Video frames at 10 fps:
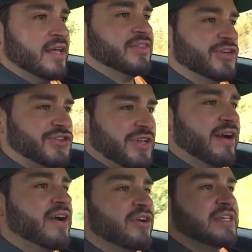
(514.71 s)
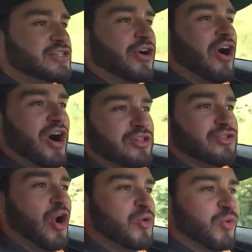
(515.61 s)
The steering on this car
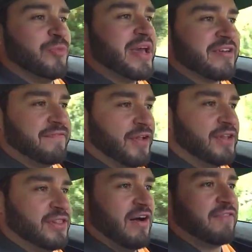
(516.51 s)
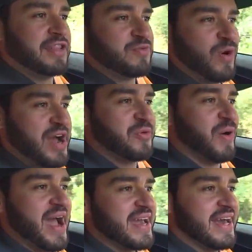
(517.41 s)
alone will make you fall in love with it right
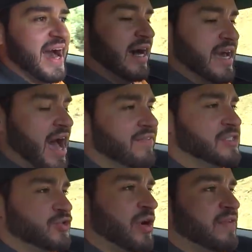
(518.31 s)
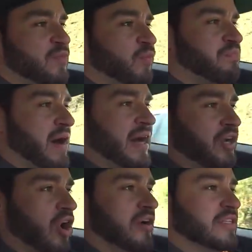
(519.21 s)
away. I haven't driven a
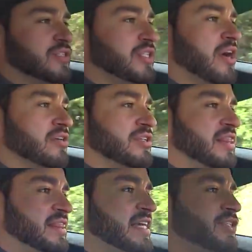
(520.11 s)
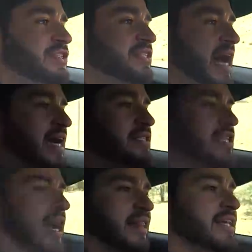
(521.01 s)
car that steers this
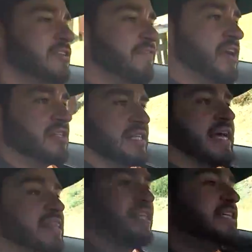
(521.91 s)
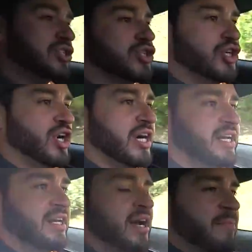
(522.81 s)
nicely, at least feels like this good,
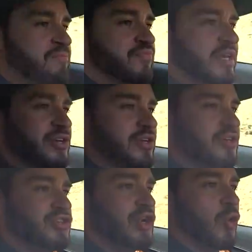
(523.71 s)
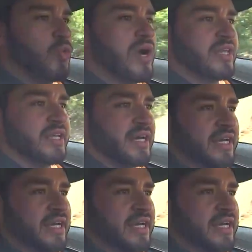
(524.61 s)
so quickly.